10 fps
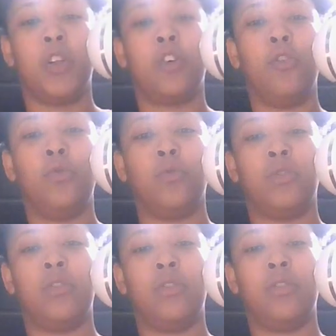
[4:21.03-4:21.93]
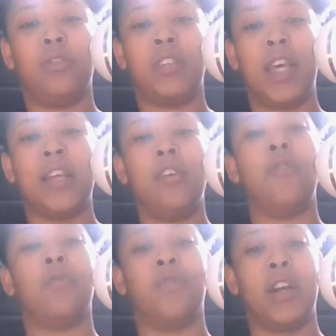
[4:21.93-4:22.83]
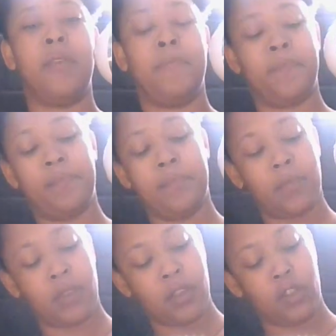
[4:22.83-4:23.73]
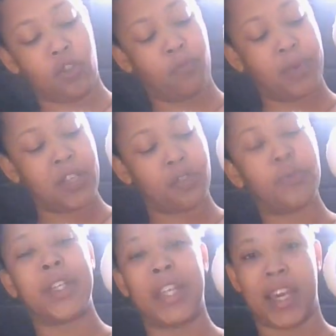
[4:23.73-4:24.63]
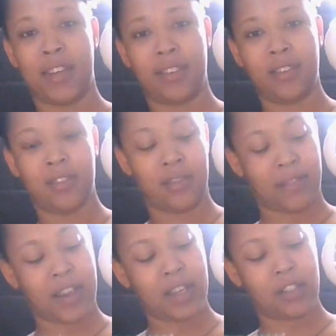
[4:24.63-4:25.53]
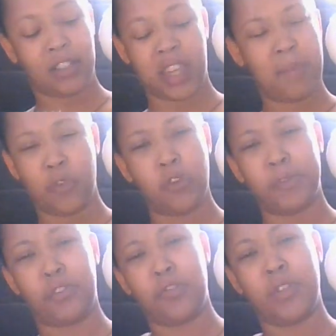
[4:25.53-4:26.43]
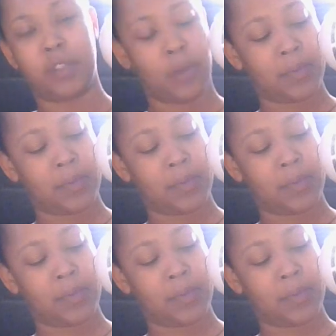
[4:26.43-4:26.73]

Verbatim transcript: the clues. Take note, right? You've been doing that, right? Just keep doing what you're doing is what I'm